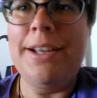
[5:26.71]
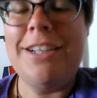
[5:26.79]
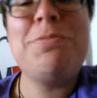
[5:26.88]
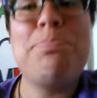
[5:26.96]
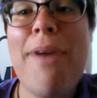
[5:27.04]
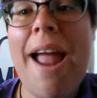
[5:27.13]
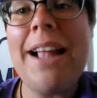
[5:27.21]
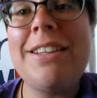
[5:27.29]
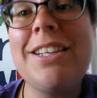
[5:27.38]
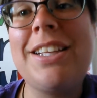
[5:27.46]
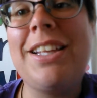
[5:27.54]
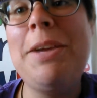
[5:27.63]
He's
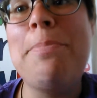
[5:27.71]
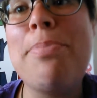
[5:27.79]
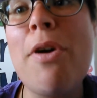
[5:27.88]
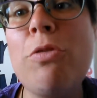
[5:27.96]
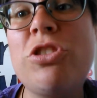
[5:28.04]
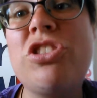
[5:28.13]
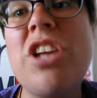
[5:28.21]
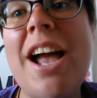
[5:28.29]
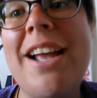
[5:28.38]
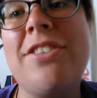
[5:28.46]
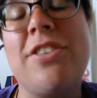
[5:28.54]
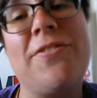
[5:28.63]
practically both
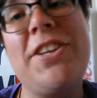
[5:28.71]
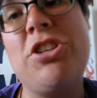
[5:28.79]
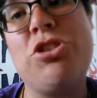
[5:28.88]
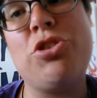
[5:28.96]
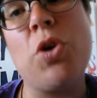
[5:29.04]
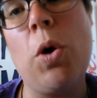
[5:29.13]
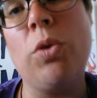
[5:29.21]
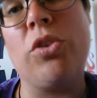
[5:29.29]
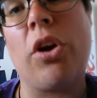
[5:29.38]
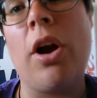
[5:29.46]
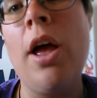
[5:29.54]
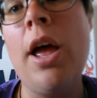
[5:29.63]
sides of each
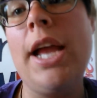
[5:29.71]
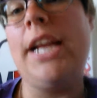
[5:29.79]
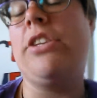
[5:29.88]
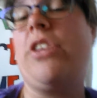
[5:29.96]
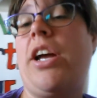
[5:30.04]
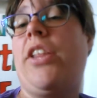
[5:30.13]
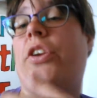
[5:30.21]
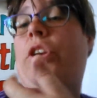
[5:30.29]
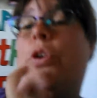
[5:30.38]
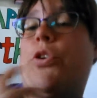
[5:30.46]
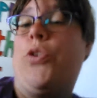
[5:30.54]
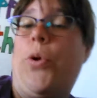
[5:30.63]
shoulder. He's either
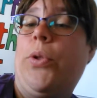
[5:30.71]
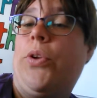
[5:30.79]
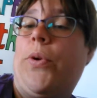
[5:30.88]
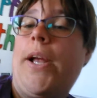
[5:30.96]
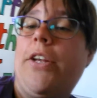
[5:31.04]
your shoulder